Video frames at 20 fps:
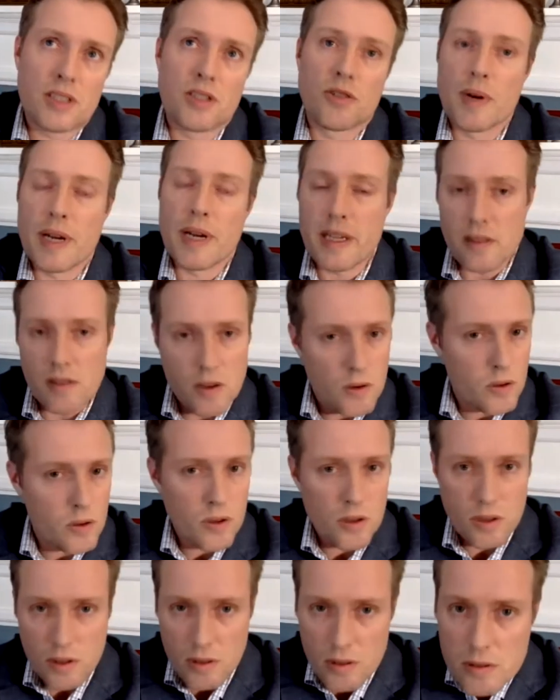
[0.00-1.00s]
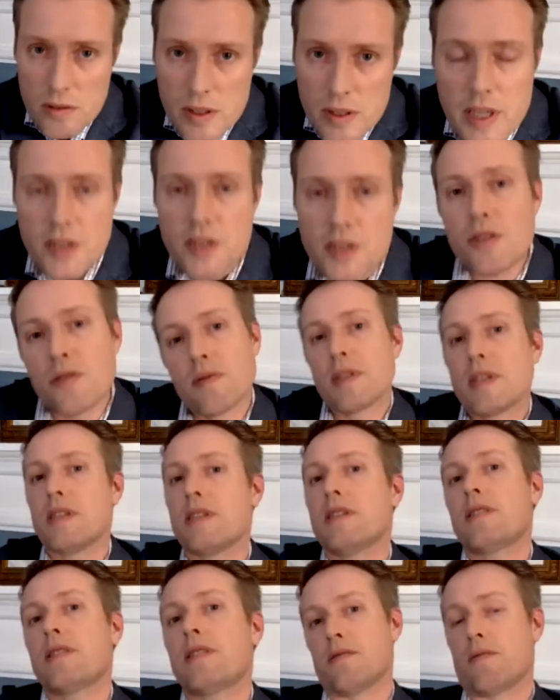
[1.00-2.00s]
great local
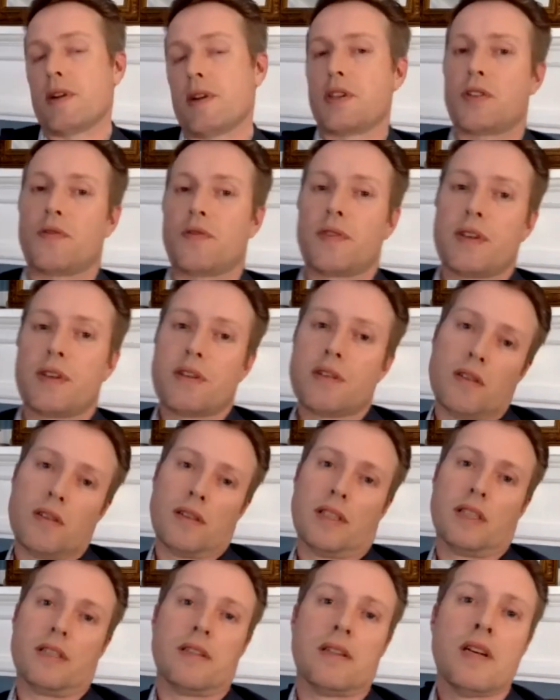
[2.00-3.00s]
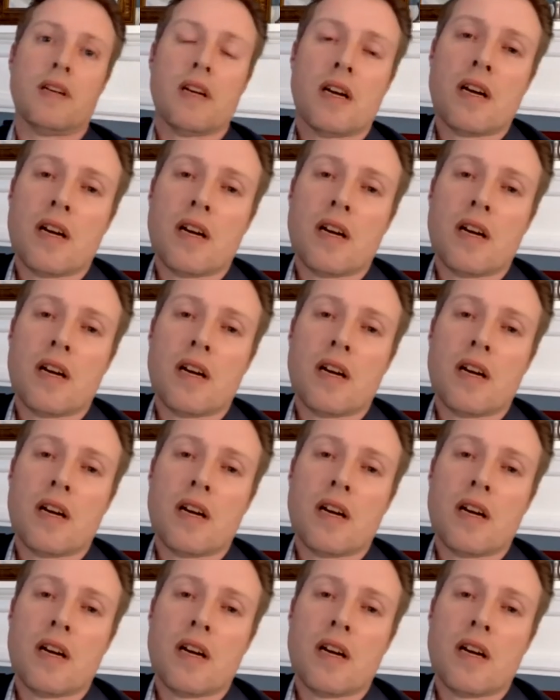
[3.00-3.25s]
histories in Ridgefield and